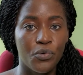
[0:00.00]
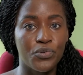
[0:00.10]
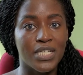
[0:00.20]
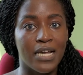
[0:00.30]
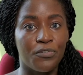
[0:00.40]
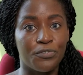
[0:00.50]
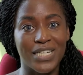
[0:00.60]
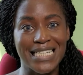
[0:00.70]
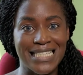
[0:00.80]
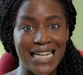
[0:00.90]
who's
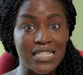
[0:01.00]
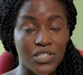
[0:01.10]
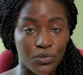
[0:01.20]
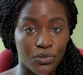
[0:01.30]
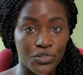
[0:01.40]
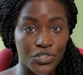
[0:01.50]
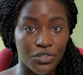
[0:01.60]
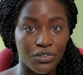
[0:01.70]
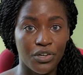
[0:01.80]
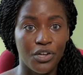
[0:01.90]
offering debt
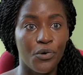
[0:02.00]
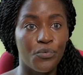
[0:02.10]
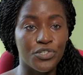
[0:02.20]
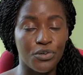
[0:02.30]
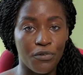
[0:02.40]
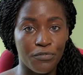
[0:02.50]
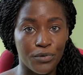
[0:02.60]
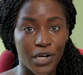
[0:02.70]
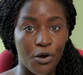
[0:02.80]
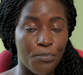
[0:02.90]
solution, who's
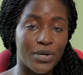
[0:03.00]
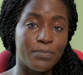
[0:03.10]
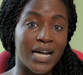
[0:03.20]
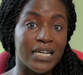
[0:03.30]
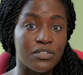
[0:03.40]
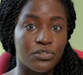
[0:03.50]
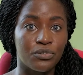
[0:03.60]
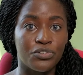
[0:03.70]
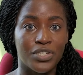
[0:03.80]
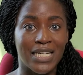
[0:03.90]
offering corporate banking
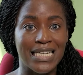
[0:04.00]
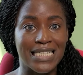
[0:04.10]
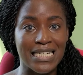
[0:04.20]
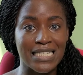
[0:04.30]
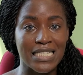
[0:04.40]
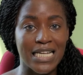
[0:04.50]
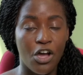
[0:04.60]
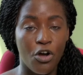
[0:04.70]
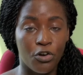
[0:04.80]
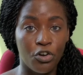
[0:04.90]
solution, and that's
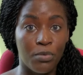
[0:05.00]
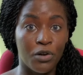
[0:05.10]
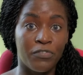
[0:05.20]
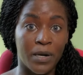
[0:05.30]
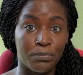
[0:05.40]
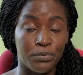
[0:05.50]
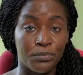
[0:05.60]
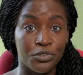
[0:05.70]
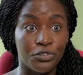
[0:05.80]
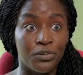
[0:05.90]
a global
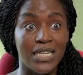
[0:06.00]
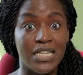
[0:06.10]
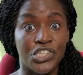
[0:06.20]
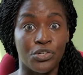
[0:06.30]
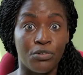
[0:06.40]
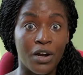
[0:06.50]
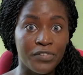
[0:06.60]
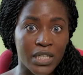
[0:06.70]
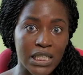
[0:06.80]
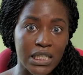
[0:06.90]
platform, not only
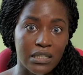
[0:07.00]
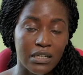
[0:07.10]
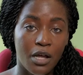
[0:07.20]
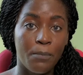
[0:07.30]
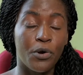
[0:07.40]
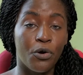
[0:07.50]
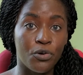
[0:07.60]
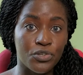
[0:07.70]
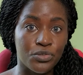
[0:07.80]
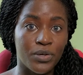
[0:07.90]
geographically, but
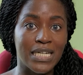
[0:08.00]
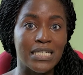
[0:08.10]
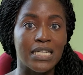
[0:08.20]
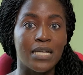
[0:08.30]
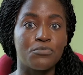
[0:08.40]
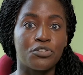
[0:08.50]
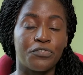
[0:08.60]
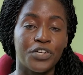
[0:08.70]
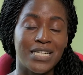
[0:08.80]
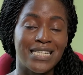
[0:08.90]
also in terms
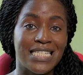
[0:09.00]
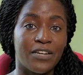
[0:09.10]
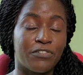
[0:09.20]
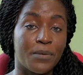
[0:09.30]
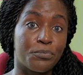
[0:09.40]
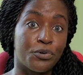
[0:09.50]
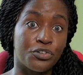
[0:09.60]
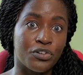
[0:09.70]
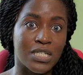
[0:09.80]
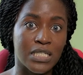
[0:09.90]
of the different
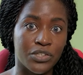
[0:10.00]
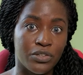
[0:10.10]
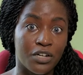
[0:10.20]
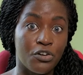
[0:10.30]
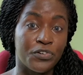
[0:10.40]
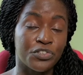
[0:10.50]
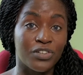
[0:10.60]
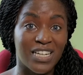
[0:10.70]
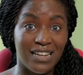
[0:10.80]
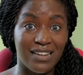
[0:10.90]
products that you can offer to
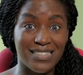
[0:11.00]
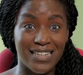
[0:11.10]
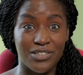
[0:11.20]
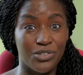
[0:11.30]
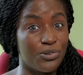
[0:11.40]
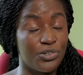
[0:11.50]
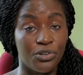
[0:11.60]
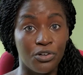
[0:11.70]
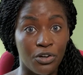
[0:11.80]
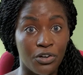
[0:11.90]
the clients, and
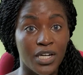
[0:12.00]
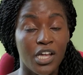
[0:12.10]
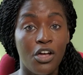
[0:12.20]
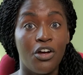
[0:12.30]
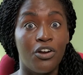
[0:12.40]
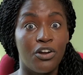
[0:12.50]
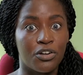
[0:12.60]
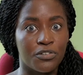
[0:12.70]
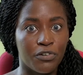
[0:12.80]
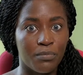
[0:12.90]
you learn a
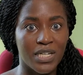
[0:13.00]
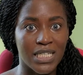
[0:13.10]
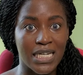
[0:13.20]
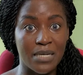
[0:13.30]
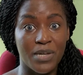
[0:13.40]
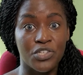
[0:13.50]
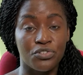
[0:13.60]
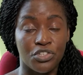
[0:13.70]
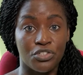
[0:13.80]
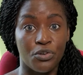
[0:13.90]
lot from it, and it makes
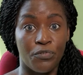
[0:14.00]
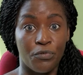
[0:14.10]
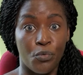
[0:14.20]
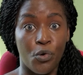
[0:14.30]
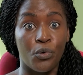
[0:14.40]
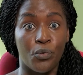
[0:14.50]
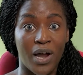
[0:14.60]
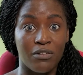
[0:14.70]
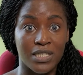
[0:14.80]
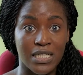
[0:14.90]
you just a
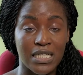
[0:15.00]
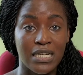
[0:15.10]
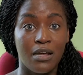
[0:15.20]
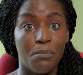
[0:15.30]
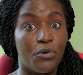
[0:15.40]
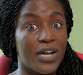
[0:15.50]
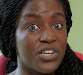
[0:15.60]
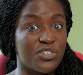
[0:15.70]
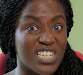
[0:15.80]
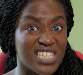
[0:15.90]
well-rounded, more
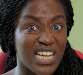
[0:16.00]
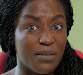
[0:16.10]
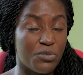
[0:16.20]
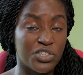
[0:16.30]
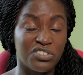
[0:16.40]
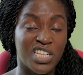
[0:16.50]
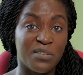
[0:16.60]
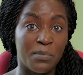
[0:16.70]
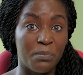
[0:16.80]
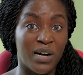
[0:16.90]
interesting and more
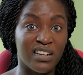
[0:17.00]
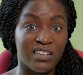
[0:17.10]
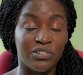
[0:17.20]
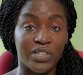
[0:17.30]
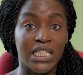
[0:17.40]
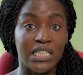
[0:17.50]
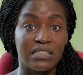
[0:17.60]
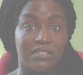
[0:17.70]
knowledgeable banker, really.